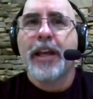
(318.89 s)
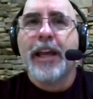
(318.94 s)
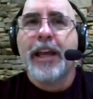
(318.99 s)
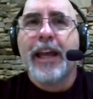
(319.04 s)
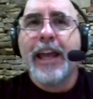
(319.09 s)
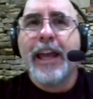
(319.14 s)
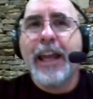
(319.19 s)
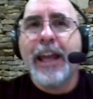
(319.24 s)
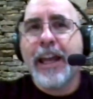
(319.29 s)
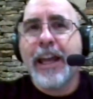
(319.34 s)

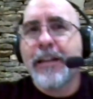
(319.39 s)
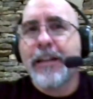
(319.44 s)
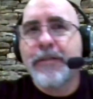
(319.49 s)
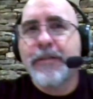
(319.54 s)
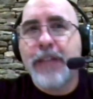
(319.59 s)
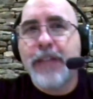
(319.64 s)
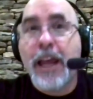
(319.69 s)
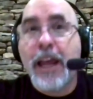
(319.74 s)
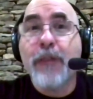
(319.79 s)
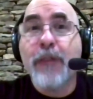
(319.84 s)
and
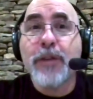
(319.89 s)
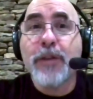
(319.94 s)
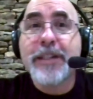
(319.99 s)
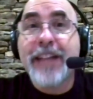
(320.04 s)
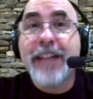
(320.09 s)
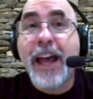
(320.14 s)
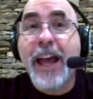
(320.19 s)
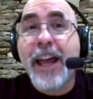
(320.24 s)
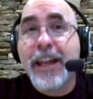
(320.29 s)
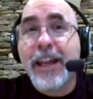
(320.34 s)
every
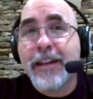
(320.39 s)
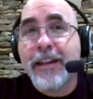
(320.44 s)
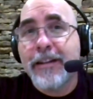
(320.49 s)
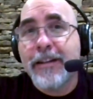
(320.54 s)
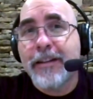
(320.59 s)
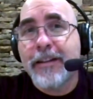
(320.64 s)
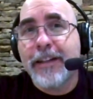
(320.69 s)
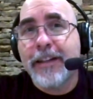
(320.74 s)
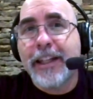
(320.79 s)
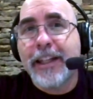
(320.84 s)
day
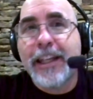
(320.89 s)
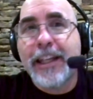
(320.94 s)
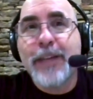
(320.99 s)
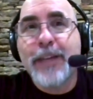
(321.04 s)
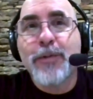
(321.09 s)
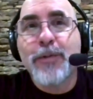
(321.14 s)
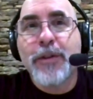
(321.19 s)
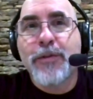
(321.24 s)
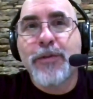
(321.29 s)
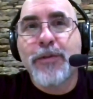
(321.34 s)
he
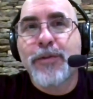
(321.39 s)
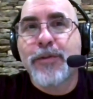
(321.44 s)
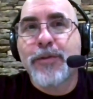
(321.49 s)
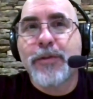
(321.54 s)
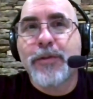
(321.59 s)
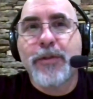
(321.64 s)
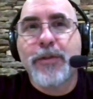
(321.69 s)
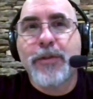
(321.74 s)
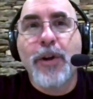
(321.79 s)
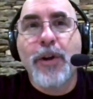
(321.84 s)
would
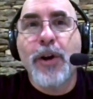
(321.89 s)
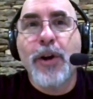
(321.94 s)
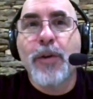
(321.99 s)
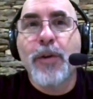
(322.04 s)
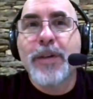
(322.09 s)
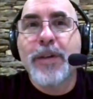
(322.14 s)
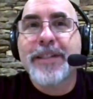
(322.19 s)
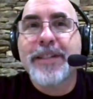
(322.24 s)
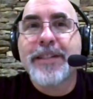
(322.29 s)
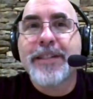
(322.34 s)

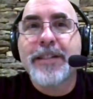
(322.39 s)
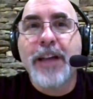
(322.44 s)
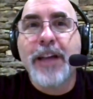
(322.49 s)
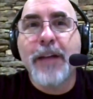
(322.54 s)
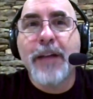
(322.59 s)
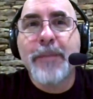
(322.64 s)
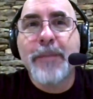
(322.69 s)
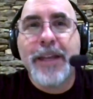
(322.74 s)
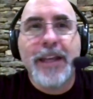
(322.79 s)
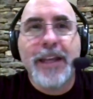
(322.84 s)
throw
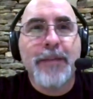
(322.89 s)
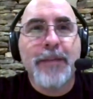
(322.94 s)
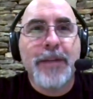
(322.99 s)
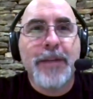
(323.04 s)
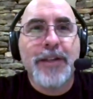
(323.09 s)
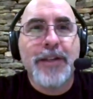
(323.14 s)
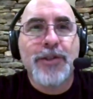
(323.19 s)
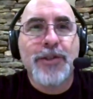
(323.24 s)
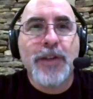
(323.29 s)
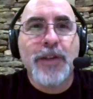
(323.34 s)
some
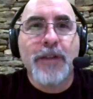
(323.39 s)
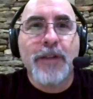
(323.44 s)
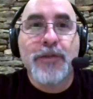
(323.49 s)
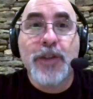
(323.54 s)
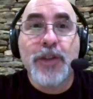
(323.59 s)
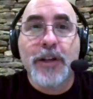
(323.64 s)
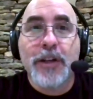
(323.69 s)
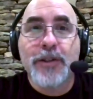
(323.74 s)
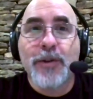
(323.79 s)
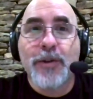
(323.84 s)
image of
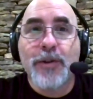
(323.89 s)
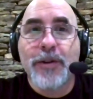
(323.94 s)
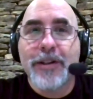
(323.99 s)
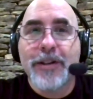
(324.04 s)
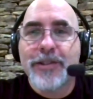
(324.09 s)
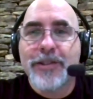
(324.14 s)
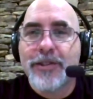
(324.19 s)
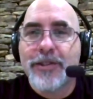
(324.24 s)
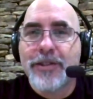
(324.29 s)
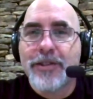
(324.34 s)
Chuck
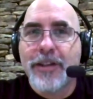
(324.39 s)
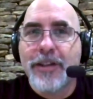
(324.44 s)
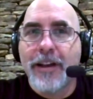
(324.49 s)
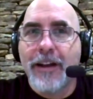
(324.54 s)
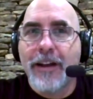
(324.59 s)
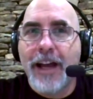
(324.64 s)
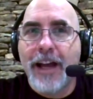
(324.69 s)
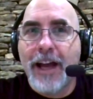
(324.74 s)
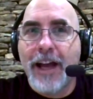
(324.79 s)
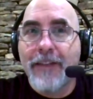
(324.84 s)
Norris
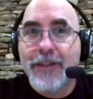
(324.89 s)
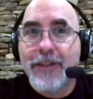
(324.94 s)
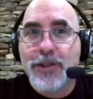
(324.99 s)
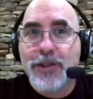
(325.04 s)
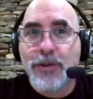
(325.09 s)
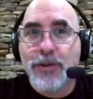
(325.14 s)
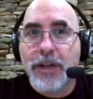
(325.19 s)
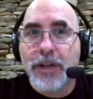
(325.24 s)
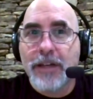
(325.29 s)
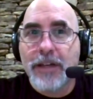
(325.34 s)
on the
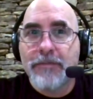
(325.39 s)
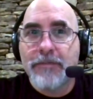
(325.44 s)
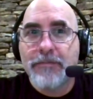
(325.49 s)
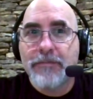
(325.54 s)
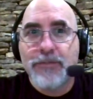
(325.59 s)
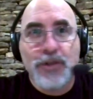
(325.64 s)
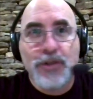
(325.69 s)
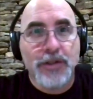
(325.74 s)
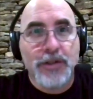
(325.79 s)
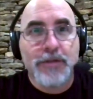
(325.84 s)
screen,
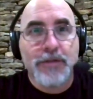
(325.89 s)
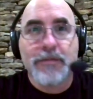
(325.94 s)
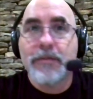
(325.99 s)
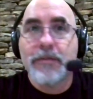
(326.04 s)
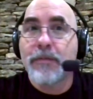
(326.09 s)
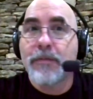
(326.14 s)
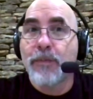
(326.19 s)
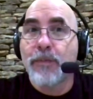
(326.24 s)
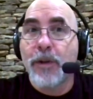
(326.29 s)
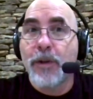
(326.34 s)
just
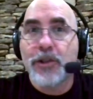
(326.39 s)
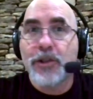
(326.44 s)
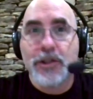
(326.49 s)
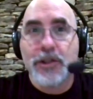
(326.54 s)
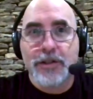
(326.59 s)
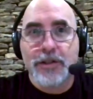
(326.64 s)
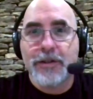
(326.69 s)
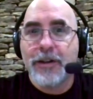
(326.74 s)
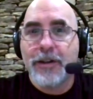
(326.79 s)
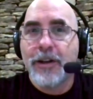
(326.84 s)

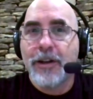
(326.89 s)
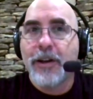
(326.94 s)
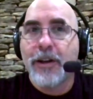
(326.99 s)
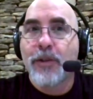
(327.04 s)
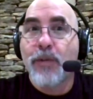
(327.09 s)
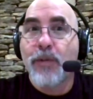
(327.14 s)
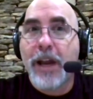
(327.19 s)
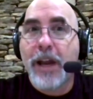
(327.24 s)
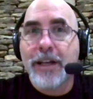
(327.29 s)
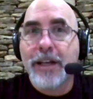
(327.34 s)
just
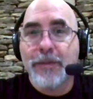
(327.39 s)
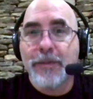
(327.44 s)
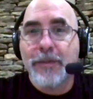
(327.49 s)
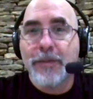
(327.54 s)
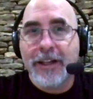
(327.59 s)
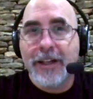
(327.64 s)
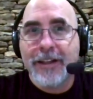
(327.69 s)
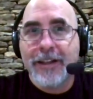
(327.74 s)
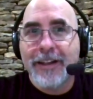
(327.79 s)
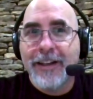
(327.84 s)

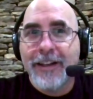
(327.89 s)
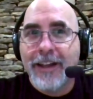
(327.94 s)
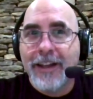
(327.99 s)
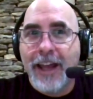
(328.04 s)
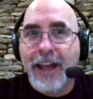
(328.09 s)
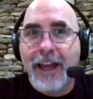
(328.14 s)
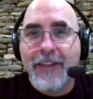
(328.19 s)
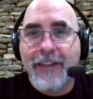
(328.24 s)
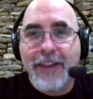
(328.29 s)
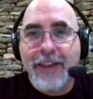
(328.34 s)
randomly.
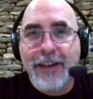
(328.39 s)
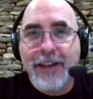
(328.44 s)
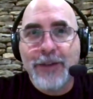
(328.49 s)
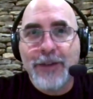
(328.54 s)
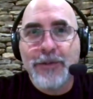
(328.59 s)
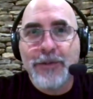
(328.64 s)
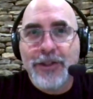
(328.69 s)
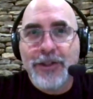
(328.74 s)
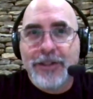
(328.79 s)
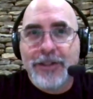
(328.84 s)
And then he
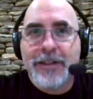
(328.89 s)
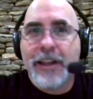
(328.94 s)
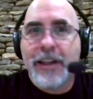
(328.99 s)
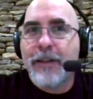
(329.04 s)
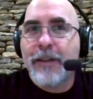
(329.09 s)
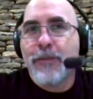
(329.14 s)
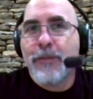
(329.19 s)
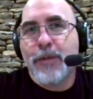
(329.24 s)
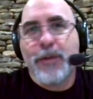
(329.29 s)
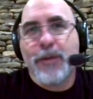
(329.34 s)
would just
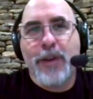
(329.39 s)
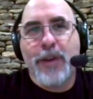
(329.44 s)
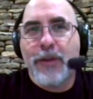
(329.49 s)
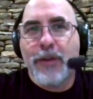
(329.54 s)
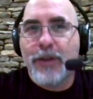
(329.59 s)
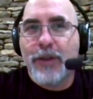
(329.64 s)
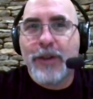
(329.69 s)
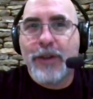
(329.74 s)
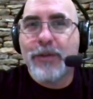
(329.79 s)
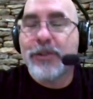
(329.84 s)
and
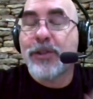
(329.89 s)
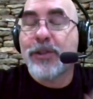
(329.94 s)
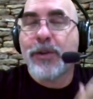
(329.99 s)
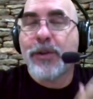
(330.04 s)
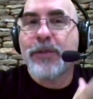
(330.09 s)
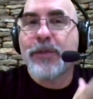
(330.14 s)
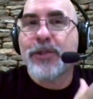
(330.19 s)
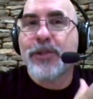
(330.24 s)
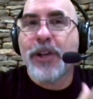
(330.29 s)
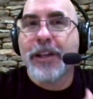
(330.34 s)
whatever he was so
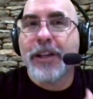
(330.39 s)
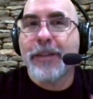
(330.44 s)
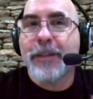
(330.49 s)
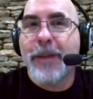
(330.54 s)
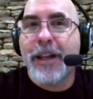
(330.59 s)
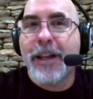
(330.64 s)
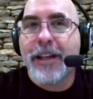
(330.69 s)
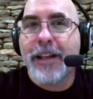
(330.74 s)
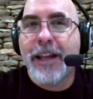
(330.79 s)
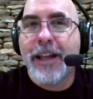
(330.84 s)
he was talking
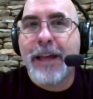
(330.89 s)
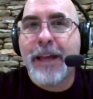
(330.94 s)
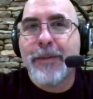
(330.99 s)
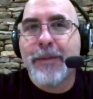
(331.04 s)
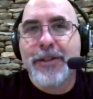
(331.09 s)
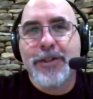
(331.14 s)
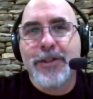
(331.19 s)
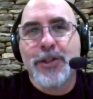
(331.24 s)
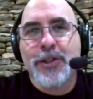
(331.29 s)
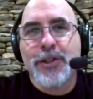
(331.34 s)
about
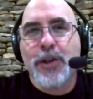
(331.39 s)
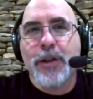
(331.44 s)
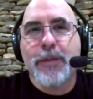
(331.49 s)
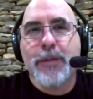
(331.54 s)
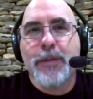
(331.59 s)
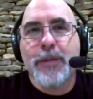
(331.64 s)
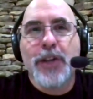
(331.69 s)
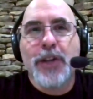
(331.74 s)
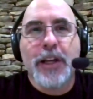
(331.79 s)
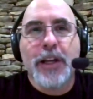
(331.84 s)
economics, and so he'd
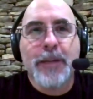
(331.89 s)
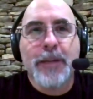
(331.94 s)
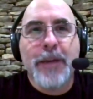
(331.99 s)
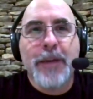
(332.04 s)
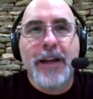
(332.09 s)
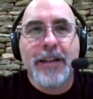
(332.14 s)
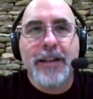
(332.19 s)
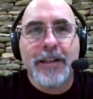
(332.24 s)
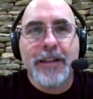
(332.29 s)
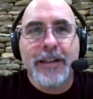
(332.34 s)
be talking
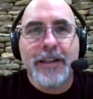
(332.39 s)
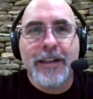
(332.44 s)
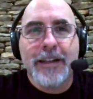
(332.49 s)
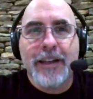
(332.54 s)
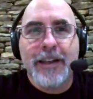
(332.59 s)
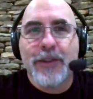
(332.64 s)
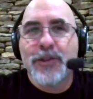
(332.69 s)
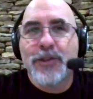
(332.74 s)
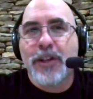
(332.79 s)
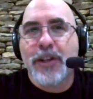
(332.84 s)
about it,
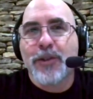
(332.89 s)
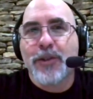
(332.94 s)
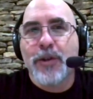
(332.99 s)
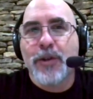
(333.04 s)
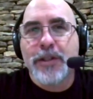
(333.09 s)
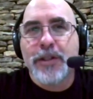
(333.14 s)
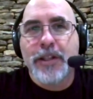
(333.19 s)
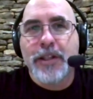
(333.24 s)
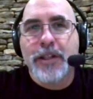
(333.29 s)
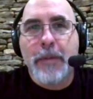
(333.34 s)
and Chuck
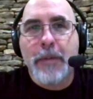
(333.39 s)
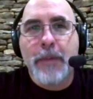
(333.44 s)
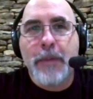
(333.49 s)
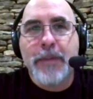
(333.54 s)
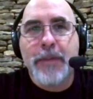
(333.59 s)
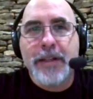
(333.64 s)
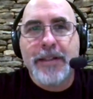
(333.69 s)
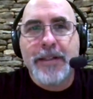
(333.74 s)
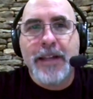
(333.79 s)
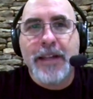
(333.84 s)
Norris would come
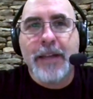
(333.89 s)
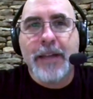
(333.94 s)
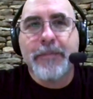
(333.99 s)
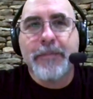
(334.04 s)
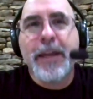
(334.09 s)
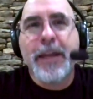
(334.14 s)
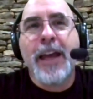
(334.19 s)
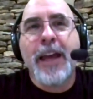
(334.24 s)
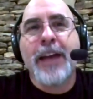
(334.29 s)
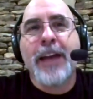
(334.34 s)
up and he'd say,
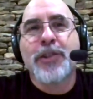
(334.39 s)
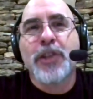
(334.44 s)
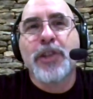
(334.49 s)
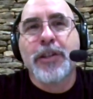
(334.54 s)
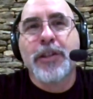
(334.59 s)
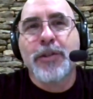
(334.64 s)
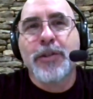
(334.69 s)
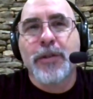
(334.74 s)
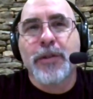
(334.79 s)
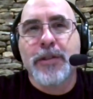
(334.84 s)
"Yeah,
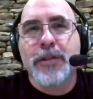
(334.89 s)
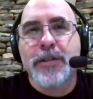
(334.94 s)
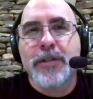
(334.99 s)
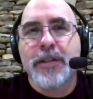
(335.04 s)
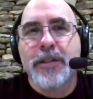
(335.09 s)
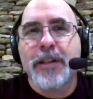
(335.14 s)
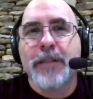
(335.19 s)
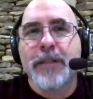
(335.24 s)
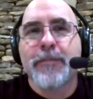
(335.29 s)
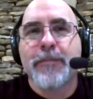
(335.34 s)
Chuck Norris
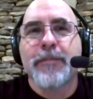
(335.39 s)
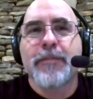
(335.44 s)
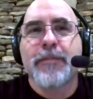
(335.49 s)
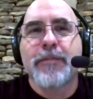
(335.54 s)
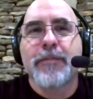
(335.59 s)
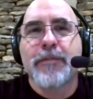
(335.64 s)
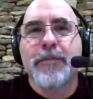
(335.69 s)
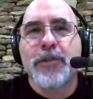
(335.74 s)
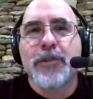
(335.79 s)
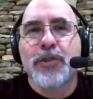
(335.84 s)
is going to
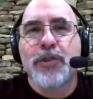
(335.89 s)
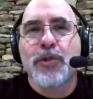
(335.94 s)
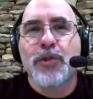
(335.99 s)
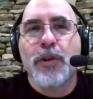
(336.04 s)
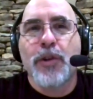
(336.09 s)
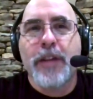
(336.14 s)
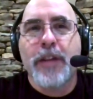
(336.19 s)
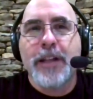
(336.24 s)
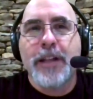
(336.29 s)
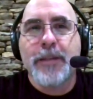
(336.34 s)

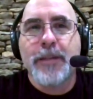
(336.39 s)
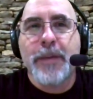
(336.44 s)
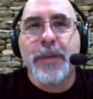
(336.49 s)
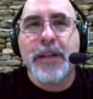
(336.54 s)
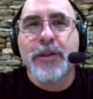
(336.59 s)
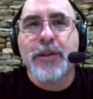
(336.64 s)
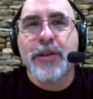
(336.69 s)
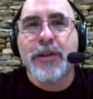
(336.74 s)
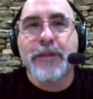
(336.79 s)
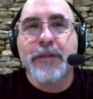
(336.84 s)
destroy that
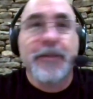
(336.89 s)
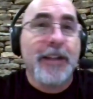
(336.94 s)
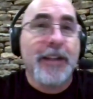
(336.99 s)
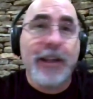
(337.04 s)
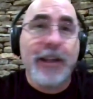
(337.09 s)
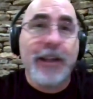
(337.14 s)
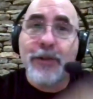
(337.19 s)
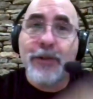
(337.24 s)
demand curve. And then it would